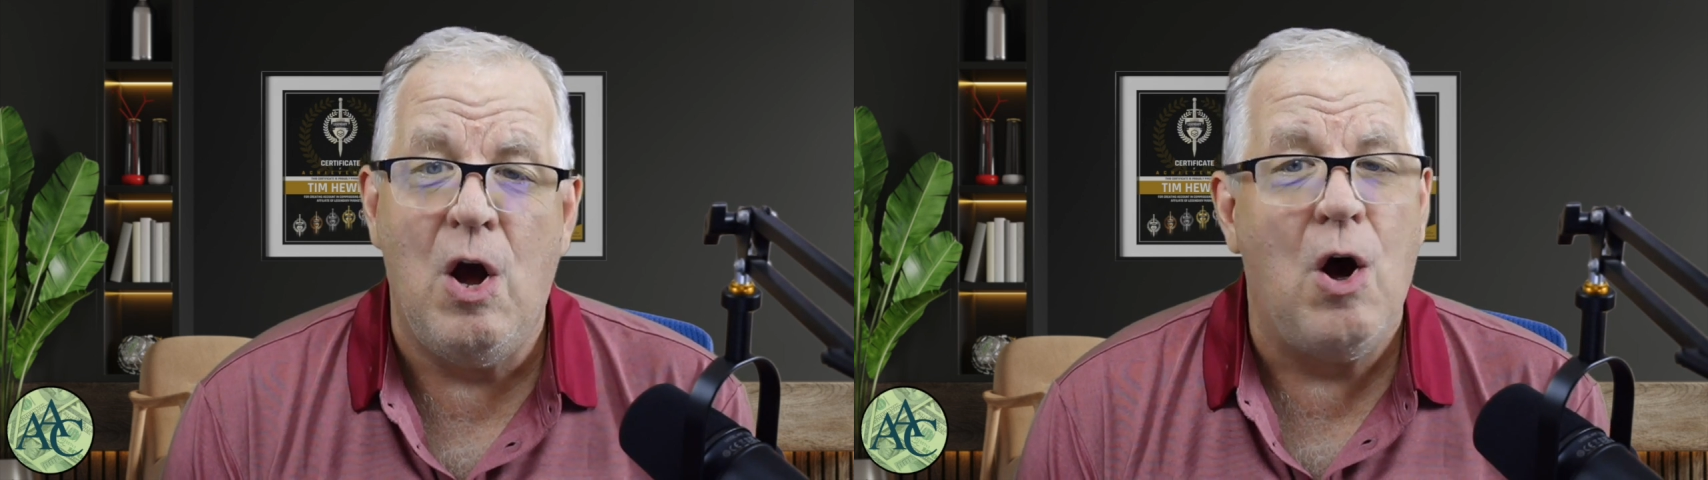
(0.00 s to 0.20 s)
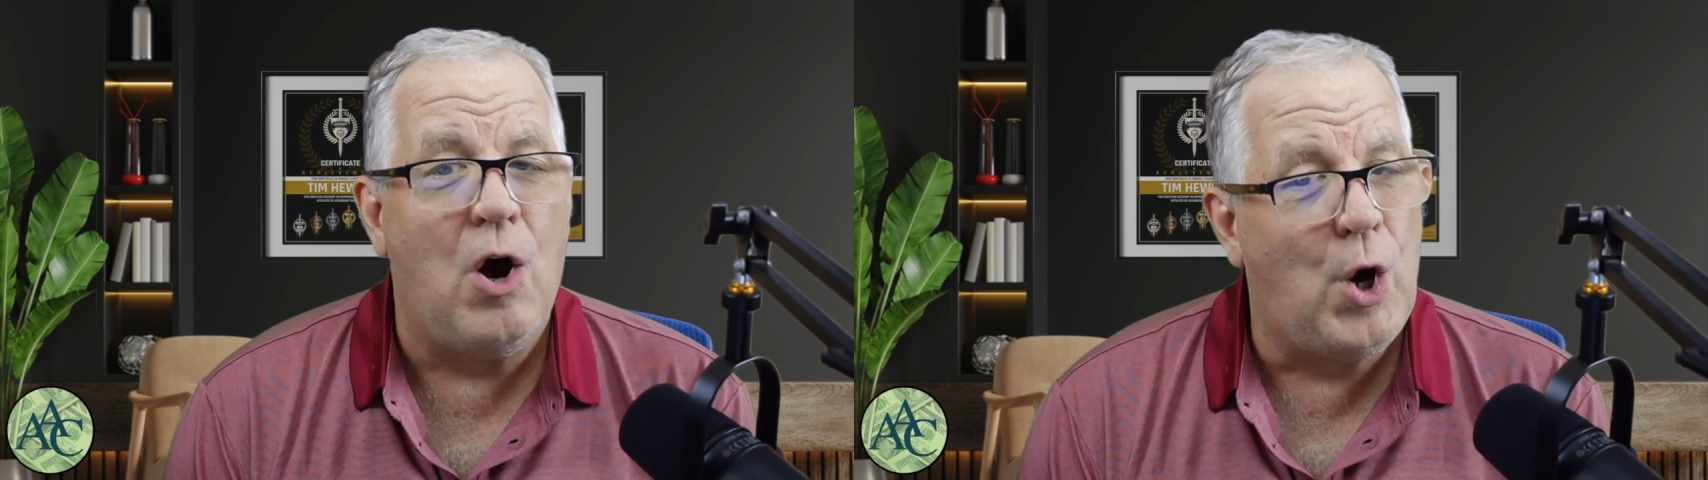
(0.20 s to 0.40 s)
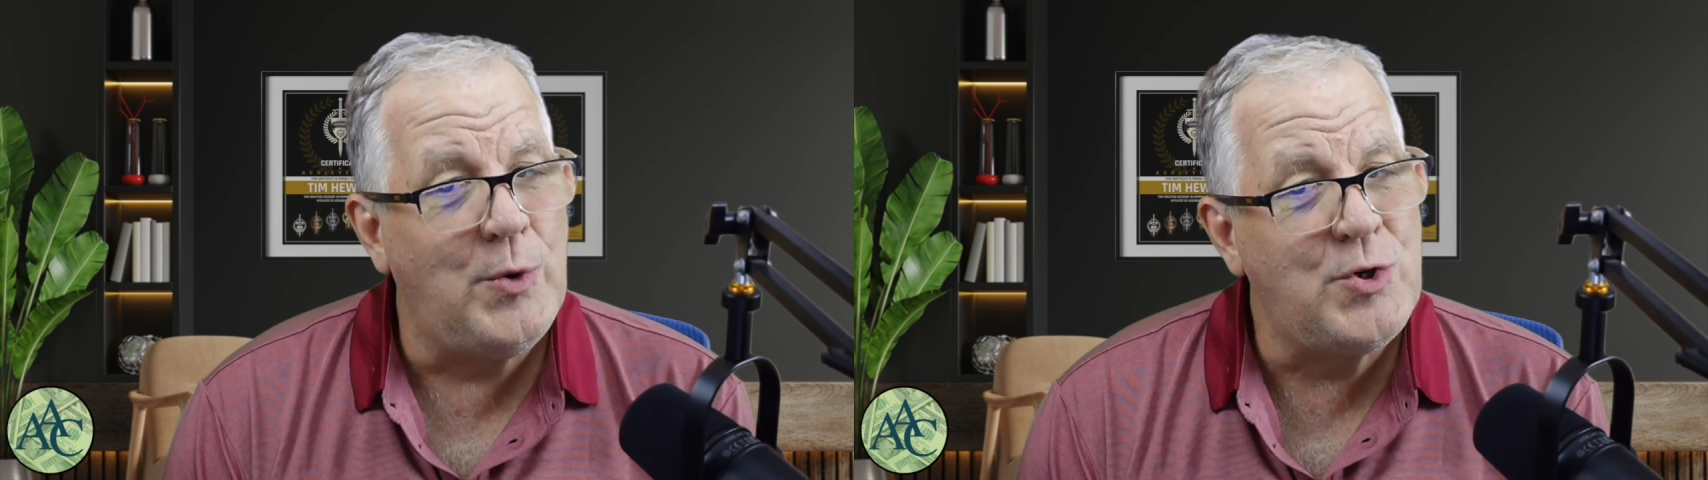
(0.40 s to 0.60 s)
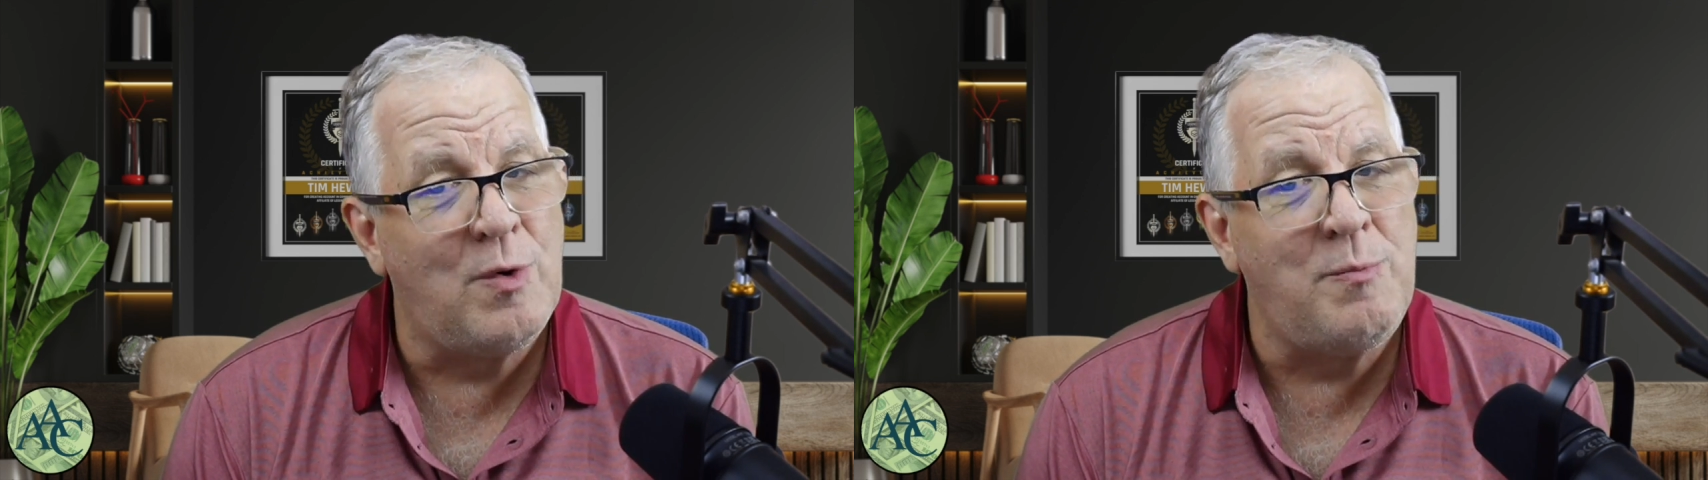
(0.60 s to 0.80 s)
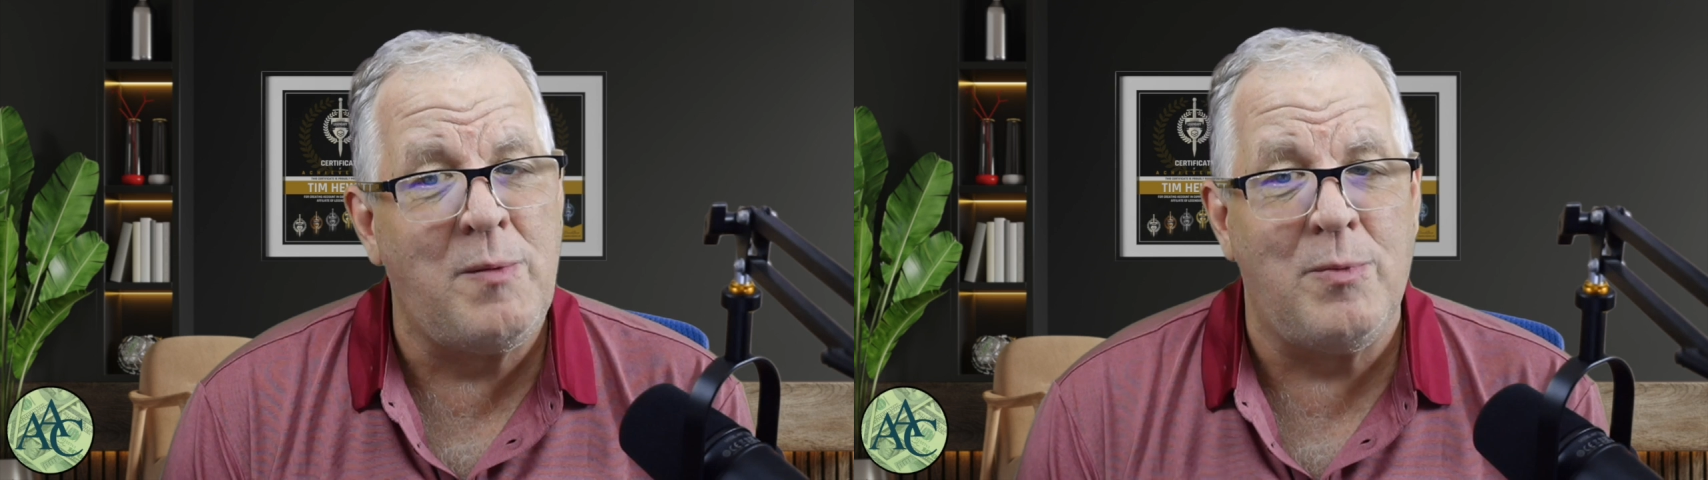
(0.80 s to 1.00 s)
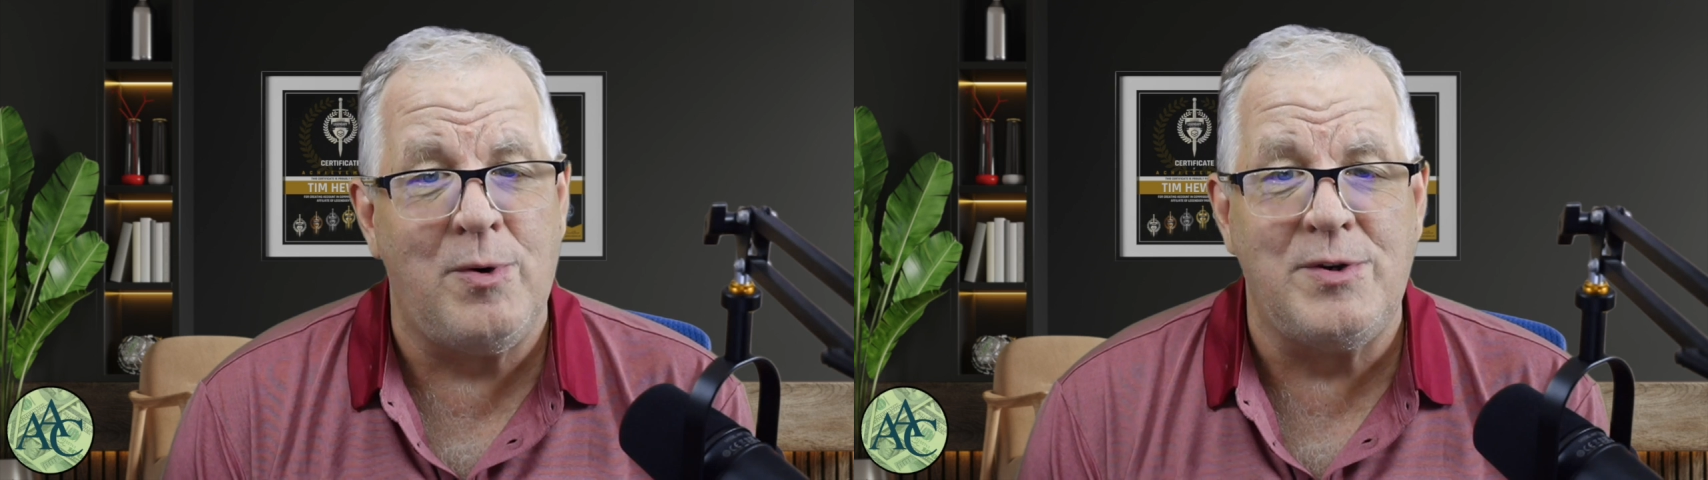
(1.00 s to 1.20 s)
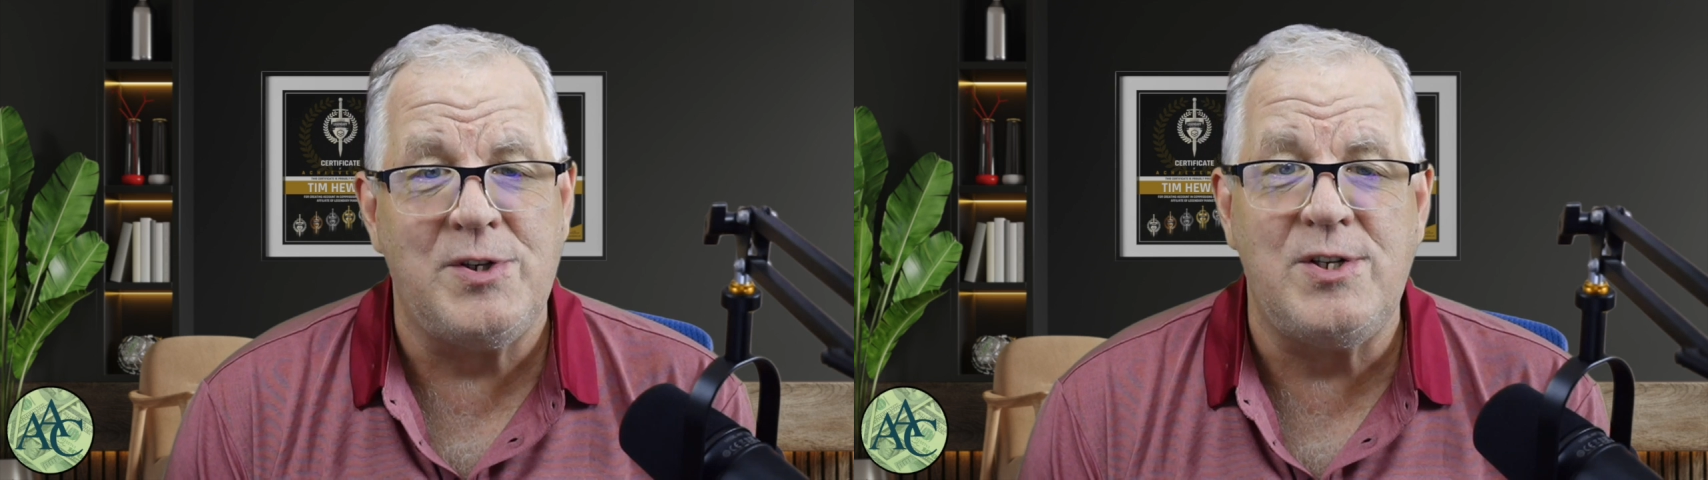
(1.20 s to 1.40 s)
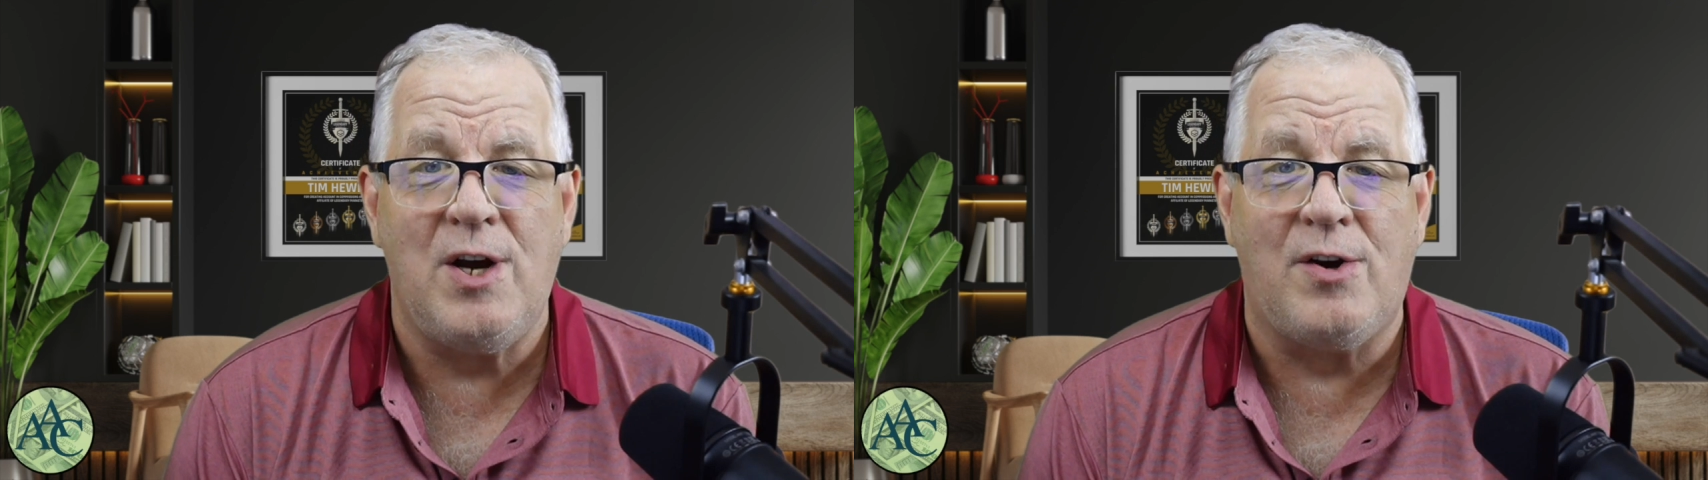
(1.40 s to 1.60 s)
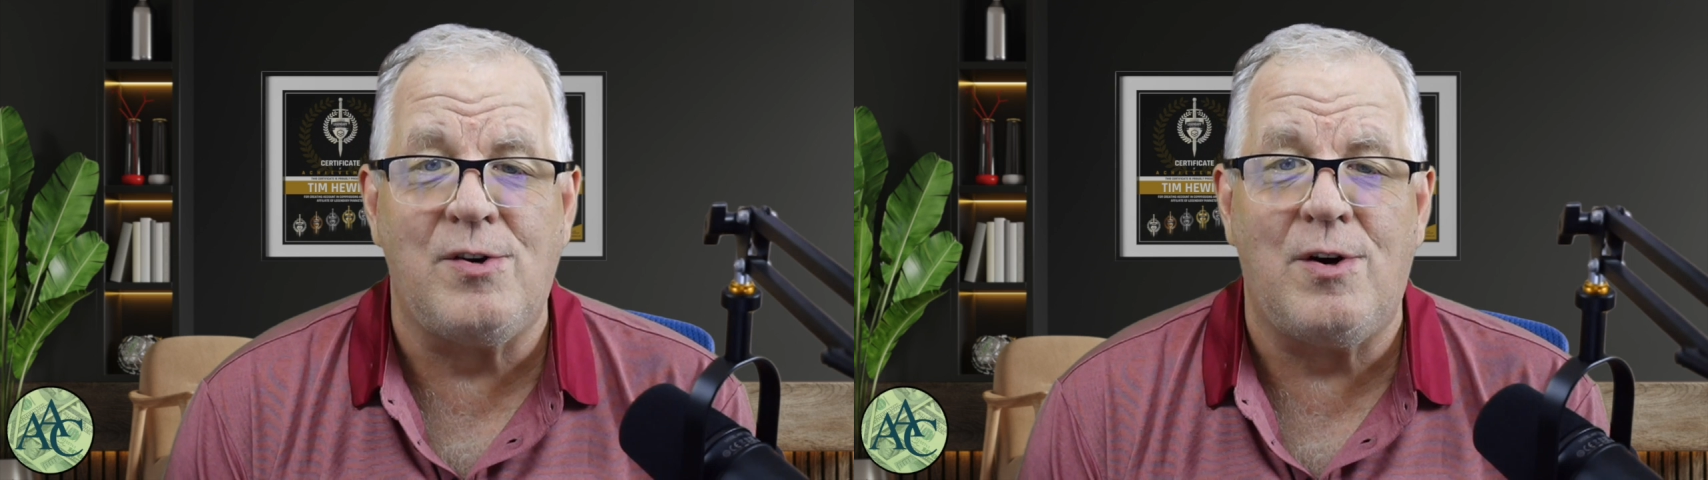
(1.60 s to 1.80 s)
Always remember to tell your